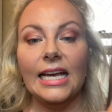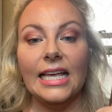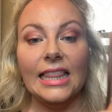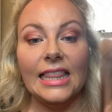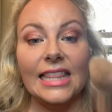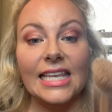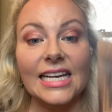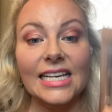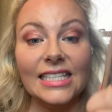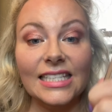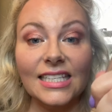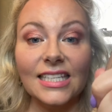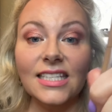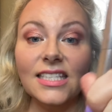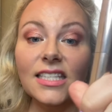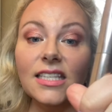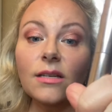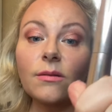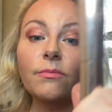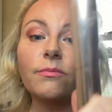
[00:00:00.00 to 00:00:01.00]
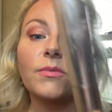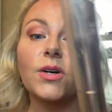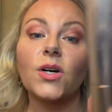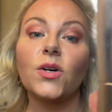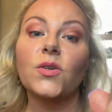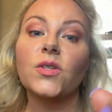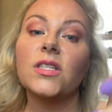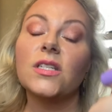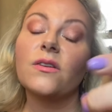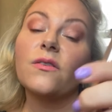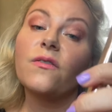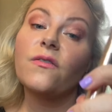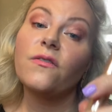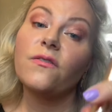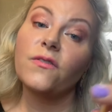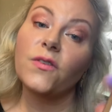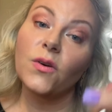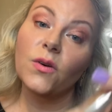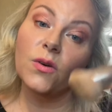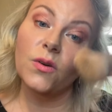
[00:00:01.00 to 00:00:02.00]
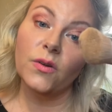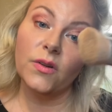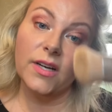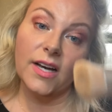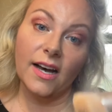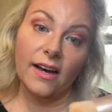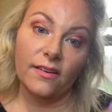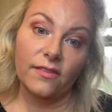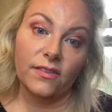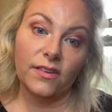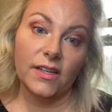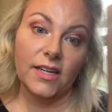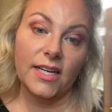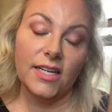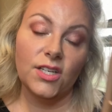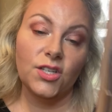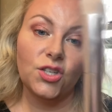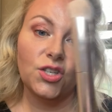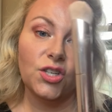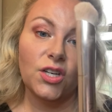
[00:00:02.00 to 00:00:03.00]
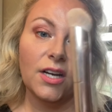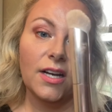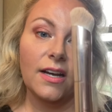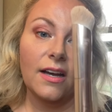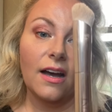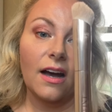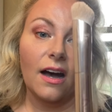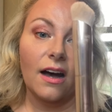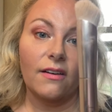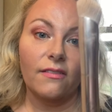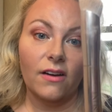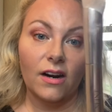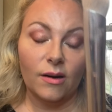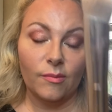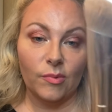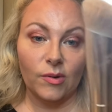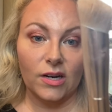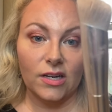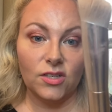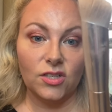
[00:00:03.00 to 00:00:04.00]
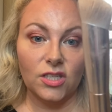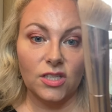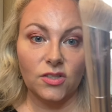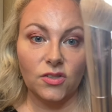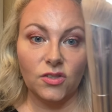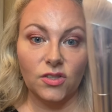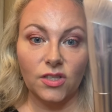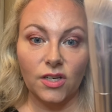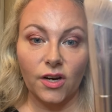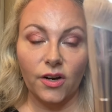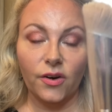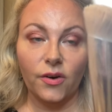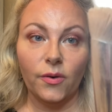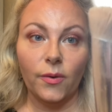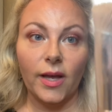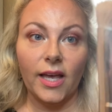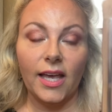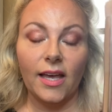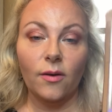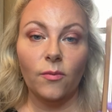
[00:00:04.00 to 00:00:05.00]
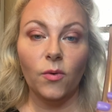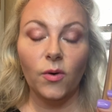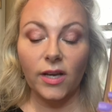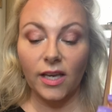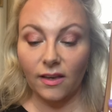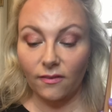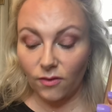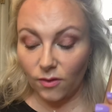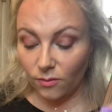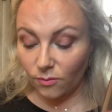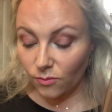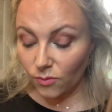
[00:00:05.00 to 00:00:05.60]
This is the most full coverage of our brushes, so it will give you